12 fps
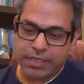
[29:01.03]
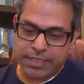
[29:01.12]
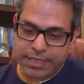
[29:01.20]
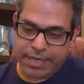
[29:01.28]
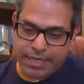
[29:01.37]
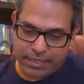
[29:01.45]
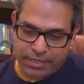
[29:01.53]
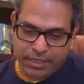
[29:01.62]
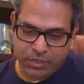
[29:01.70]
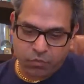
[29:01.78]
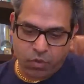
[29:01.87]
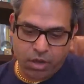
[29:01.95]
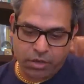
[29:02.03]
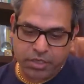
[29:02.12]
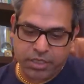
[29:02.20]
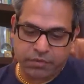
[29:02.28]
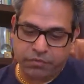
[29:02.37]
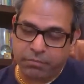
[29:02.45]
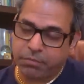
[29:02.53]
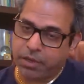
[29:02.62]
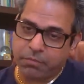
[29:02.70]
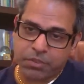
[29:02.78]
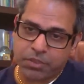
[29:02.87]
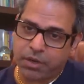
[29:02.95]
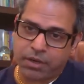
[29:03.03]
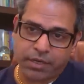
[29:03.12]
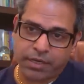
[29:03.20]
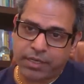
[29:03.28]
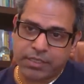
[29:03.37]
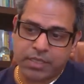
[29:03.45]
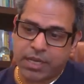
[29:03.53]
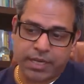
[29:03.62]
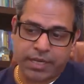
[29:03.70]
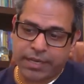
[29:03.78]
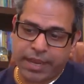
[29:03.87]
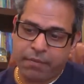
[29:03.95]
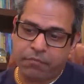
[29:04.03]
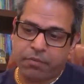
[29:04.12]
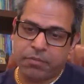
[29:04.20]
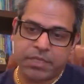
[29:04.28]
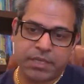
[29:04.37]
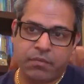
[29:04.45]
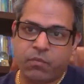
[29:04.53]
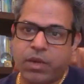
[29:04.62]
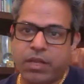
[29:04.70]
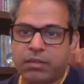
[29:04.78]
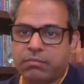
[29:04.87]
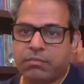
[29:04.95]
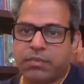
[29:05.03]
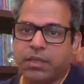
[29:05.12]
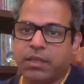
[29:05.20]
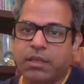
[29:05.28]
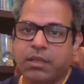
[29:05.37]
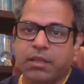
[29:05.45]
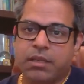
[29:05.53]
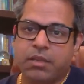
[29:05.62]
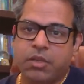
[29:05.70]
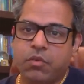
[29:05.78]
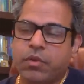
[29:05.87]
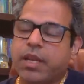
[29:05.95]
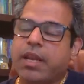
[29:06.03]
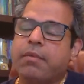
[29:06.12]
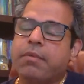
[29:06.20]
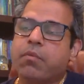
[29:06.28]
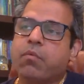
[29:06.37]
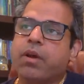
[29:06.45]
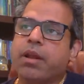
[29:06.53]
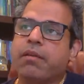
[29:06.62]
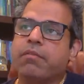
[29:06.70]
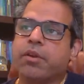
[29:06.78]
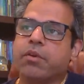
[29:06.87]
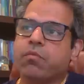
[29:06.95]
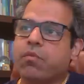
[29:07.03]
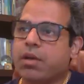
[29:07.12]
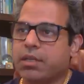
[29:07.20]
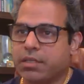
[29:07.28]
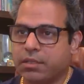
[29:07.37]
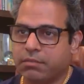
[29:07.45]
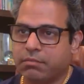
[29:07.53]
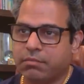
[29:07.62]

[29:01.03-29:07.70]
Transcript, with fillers: can say this water is different but i'm sorry it's not it came from the same well you can name it whatever you want